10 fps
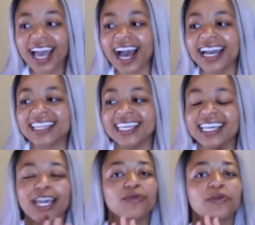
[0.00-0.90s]
I
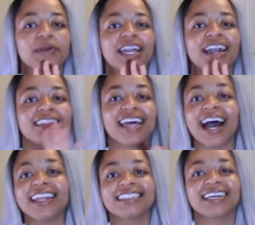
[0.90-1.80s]
think it will make
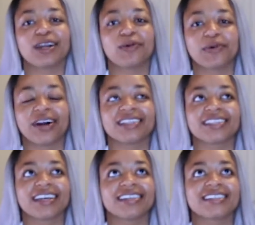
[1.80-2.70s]
that entire
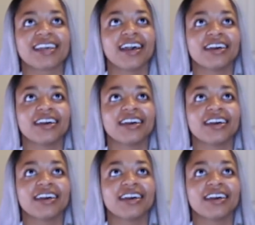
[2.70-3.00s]
process